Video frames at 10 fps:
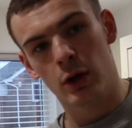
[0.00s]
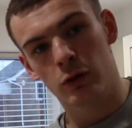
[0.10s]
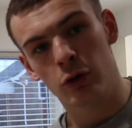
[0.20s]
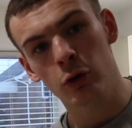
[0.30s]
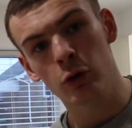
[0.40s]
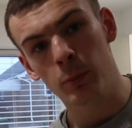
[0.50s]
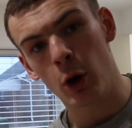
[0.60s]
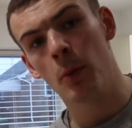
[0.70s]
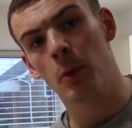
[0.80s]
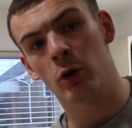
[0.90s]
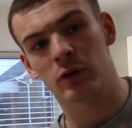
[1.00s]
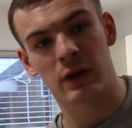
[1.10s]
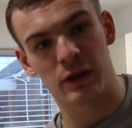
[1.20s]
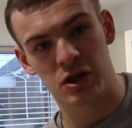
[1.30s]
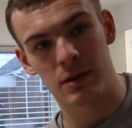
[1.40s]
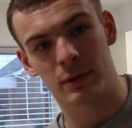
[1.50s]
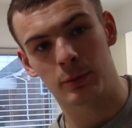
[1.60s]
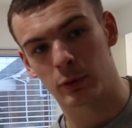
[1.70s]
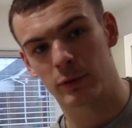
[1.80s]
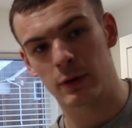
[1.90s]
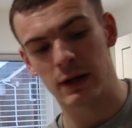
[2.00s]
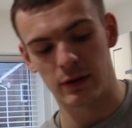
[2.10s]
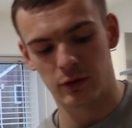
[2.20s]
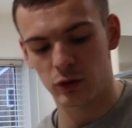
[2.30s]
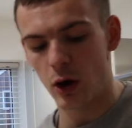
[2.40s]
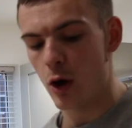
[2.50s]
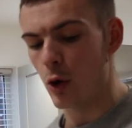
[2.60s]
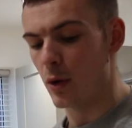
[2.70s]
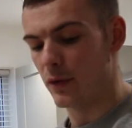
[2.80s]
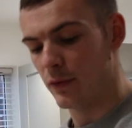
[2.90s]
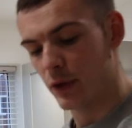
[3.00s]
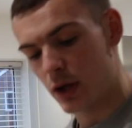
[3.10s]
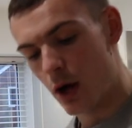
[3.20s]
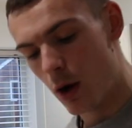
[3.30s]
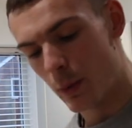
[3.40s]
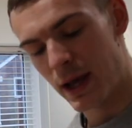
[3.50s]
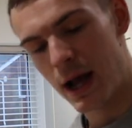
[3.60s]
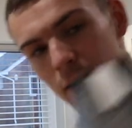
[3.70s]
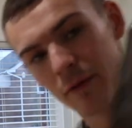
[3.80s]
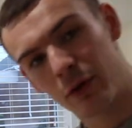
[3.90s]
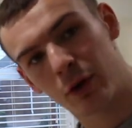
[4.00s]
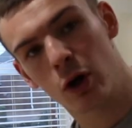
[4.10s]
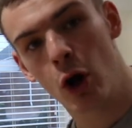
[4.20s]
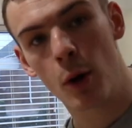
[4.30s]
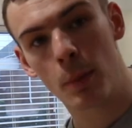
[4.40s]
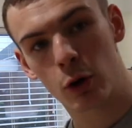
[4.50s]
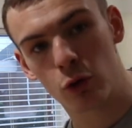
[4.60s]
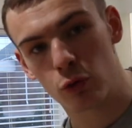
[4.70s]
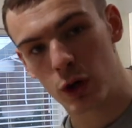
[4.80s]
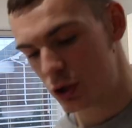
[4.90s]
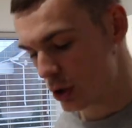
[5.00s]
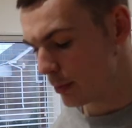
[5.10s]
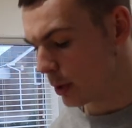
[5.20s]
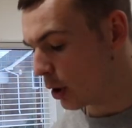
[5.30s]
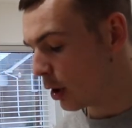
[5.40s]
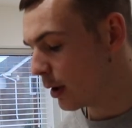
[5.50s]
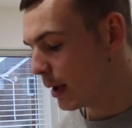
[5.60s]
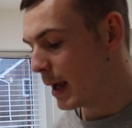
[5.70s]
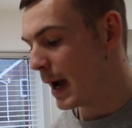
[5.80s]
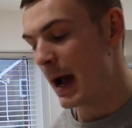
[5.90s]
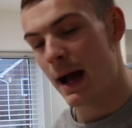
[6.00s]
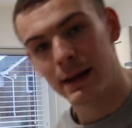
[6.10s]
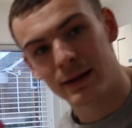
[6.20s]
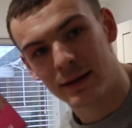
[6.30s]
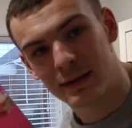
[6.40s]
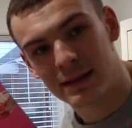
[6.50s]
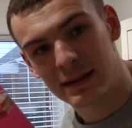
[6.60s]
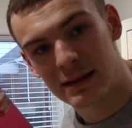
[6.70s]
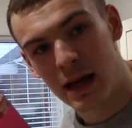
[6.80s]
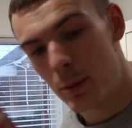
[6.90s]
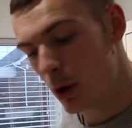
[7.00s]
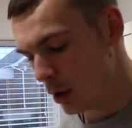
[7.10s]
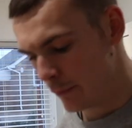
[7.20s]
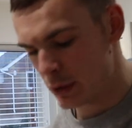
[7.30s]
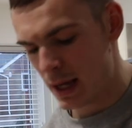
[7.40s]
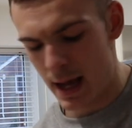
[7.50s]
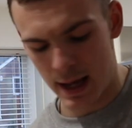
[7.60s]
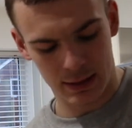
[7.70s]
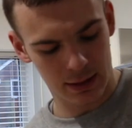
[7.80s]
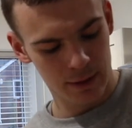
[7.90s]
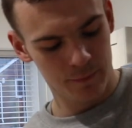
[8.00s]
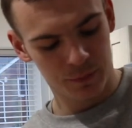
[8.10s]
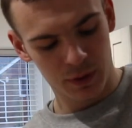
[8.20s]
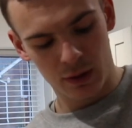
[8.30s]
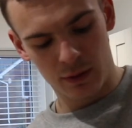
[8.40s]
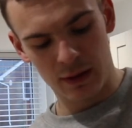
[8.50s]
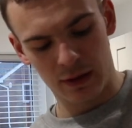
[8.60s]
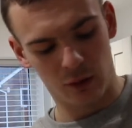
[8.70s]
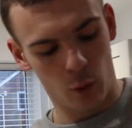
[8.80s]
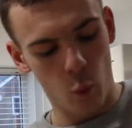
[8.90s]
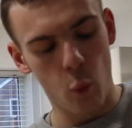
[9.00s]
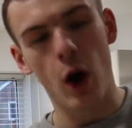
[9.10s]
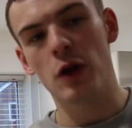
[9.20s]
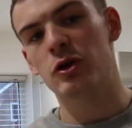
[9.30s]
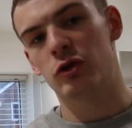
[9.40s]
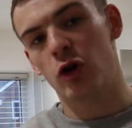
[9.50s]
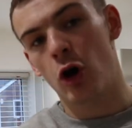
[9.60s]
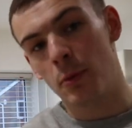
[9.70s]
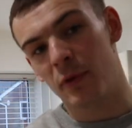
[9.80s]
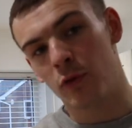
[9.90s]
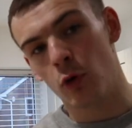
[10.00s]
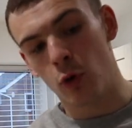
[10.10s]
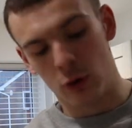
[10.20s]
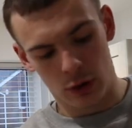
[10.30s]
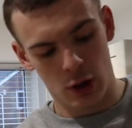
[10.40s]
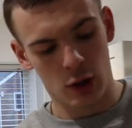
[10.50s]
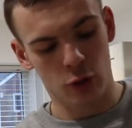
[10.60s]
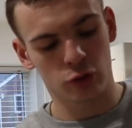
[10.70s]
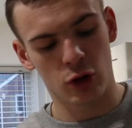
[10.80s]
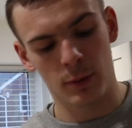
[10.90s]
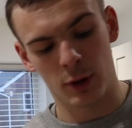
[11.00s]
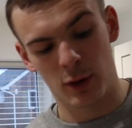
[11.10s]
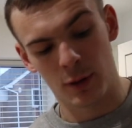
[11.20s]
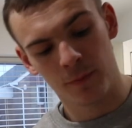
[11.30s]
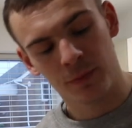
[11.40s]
To buy a box, get the cheapest box free. So for the carb, we have the carb crusher bar and the six layer bar. I've only had this one time before, a long time ago. I